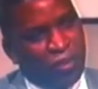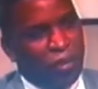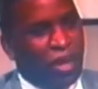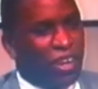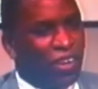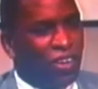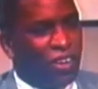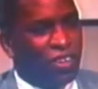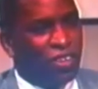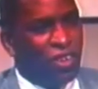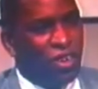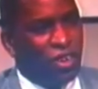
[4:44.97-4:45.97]
and black
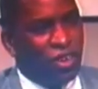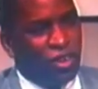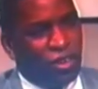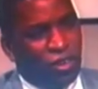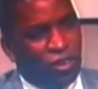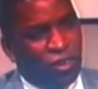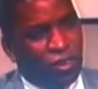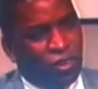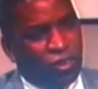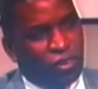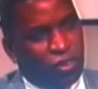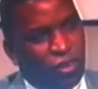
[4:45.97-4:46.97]
artists,
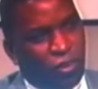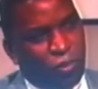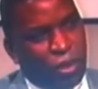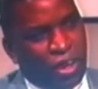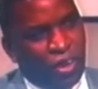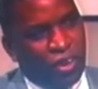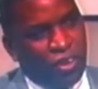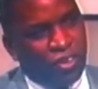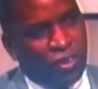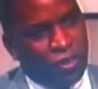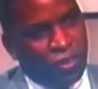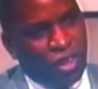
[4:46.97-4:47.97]
or or black
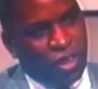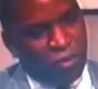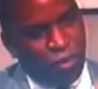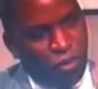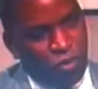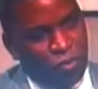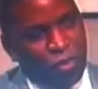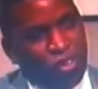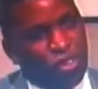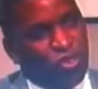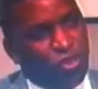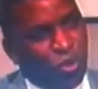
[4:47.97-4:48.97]
artists yeah, take more well, of a
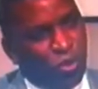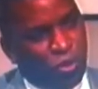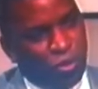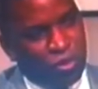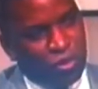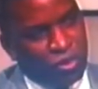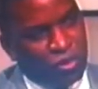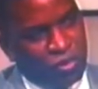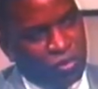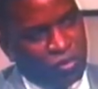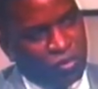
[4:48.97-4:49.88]
business role. Art is a